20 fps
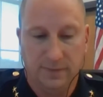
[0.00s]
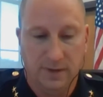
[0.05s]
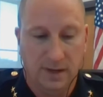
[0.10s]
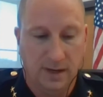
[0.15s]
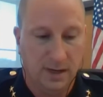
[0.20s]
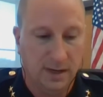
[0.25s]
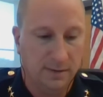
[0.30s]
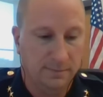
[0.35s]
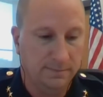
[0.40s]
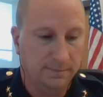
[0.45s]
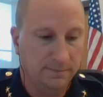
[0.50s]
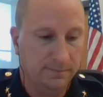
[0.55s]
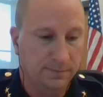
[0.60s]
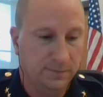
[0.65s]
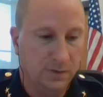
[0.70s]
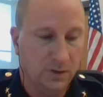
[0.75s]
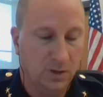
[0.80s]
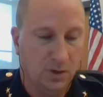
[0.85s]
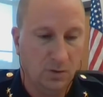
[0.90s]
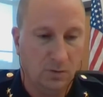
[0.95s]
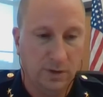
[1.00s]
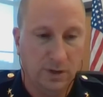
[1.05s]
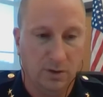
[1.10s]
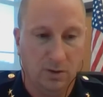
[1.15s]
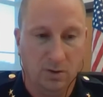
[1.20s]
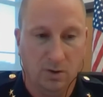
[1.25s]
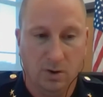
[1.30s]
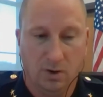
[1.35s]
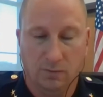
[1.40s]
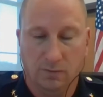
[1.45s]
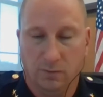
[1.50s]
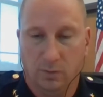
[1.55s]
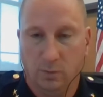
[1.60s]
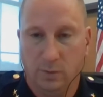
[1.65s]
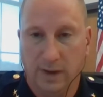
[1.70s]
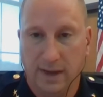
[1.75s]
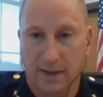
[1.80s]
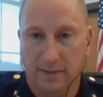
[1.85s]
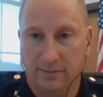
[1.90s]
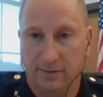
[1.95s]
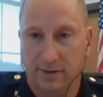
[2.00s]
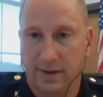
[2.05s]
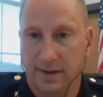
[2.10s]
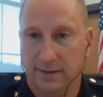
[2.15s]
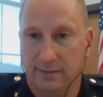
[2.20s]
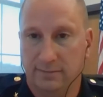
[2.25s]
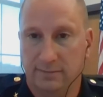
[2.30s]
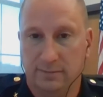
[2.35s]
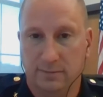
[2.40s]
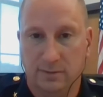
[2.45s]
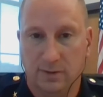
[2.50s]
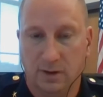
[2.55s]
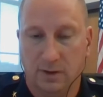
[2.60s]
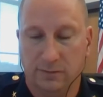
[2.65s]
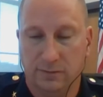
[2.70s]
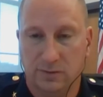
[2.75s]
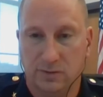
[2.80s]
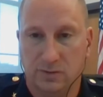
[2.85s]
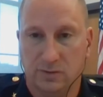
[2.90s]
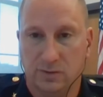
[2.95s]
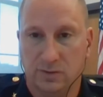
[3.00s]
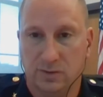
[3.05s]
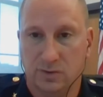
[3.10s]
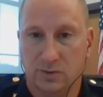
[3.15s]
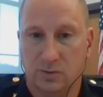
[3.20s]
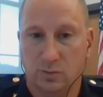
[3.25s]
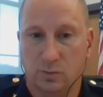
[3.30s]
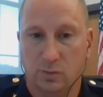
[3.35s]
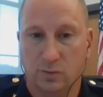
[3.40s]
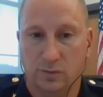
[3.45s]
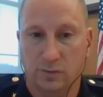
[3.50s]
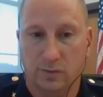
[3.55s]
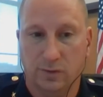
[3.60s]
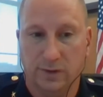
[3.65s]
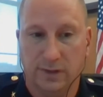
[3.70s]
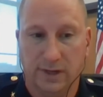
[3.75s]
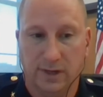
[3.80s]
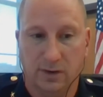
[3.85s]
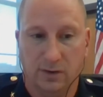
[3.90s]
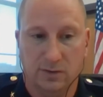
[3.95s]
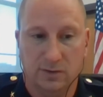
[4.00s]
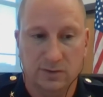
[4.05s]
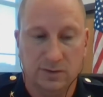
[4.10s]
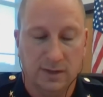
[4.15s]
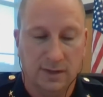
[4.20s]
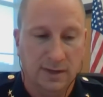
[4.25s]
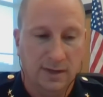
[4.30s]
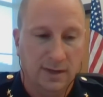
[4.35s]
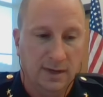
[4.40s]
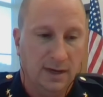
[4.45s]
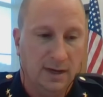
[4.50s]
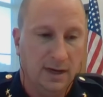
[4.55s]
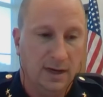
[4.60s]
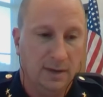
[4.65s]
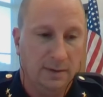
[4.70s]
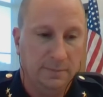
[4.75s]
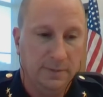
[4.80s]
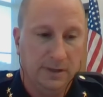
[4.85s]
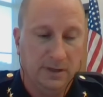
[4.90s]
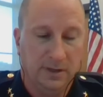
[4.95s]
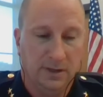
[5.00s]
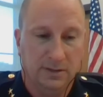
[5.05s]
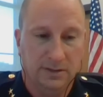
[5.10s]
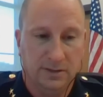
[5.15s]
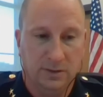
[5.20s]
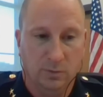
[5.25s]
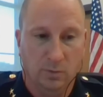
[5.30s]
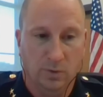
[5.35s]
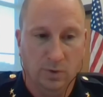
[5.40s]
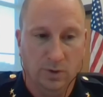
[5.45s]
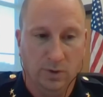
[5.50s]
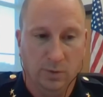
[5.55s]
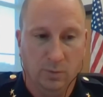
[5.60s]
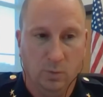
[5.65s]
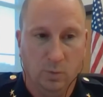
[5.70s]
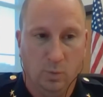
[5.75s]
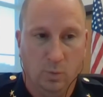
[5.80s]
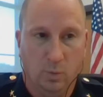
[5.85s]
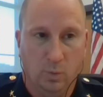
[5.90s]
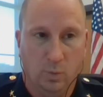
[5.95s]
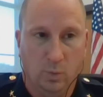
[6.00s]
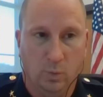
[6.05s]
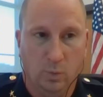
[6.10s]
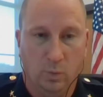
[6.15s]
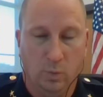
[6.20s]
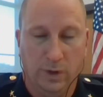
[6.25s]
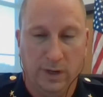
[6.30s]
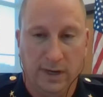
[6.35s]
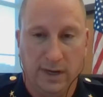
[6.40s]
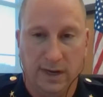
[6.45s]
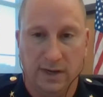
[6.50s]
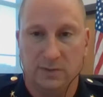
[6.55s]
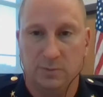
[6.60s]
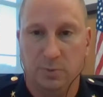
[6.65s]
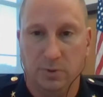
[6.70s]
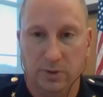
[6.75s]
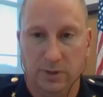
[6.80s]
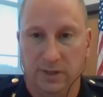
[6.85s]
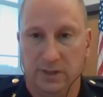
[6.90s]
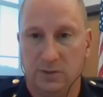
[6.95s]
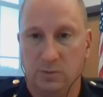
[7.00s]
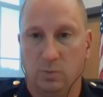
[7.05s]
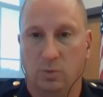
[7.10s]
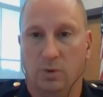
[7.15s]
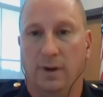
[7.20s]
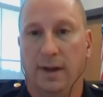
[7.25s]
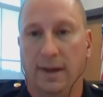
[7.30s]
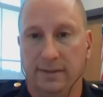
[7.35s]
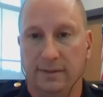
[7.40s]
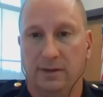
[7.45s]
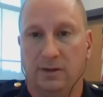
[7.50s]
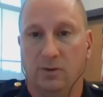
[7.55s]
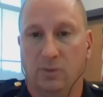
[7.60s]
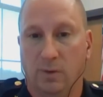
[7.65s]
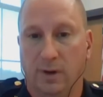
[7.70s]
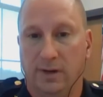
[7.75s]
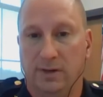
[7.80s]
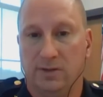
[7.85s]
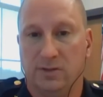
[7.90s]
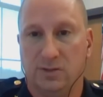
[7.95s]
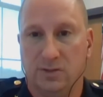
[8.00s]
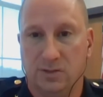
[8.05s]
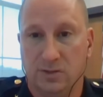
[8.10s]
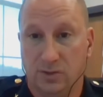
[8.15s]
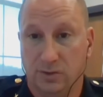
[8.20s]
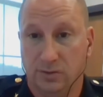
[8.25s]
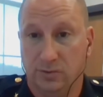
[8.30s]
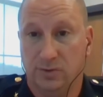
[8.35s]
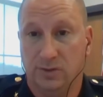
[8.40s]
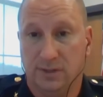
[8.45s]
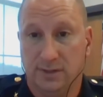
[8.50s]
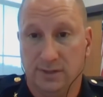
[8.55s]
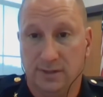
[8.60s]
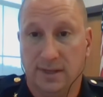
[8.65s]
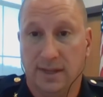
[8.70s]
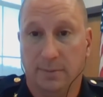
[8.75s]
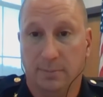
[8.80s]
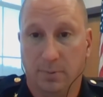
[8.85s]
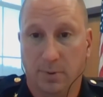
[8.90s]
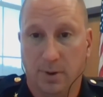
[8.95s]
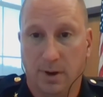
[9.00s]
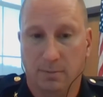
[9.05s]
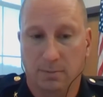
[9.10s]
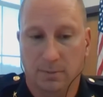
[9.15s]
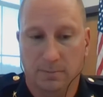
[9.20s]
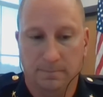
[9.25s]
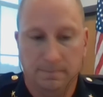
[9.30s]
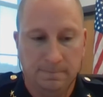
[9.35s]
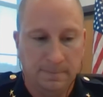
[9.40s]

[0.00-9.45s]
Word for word: Um, you know, here in Hartford, we haven't had officers in the schools for years uh, because it really, we as police were not the greatest solution to that problem.